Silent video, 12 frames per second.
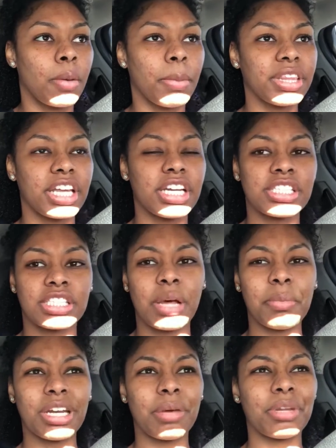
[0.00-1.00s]
But then there's
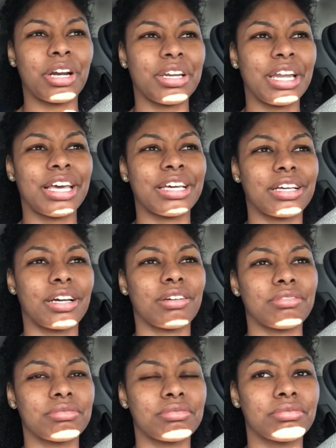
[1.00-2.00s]
some of them that are like,
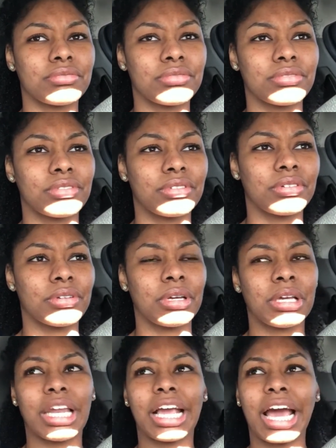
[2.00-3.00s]

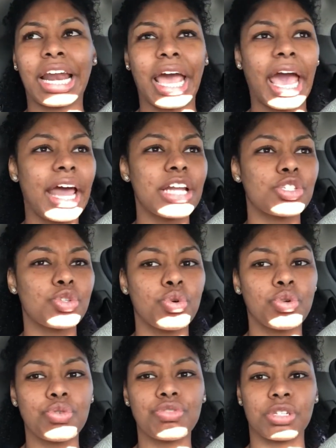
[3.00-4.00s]
they got an
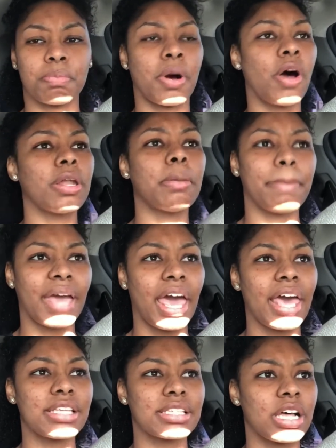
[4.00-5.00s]
attitude. You just balling
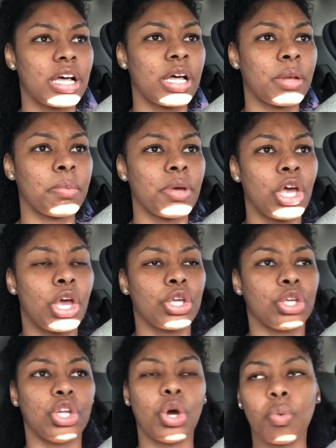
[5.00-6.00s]
bags up.
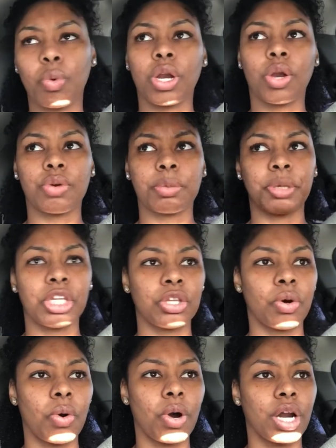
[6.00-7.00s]
You don't want to repeat
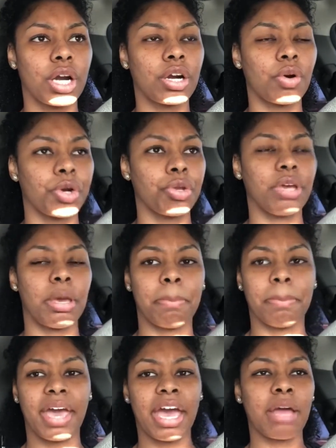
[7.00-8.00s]
the order, or you get
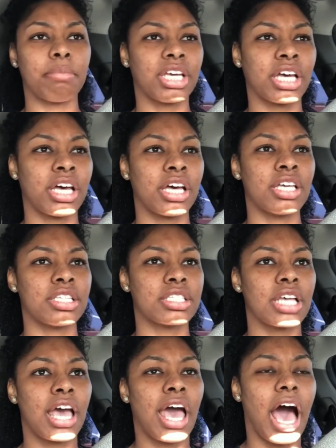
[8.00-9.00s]
mad because
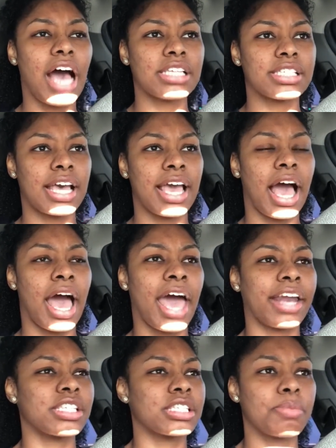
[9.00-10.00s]
I say I
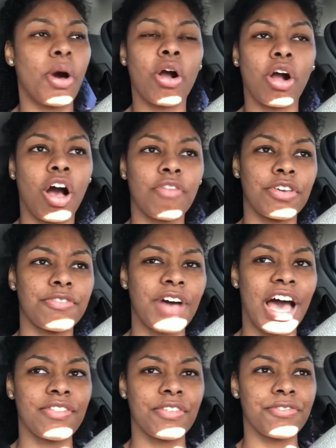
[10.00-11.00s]
had a small coffee
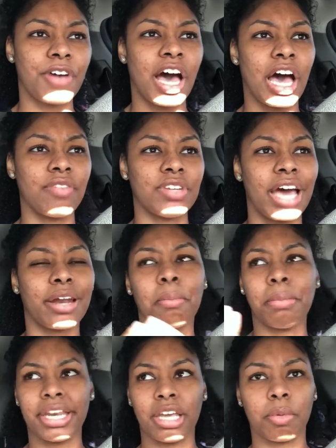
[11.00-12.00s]
five and five, not a
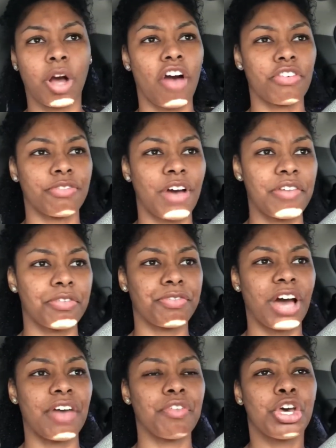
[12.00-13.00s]
medium coffee five and
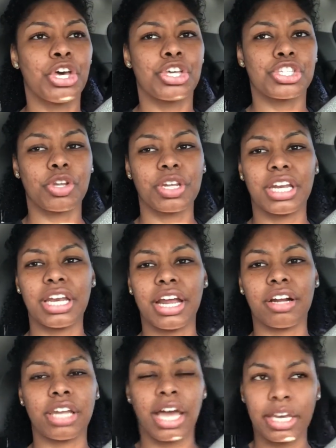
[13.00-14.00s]
five. So then
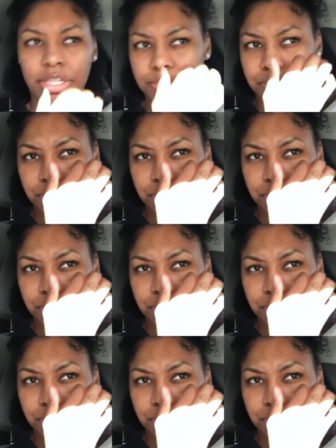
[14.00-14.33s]
they're like,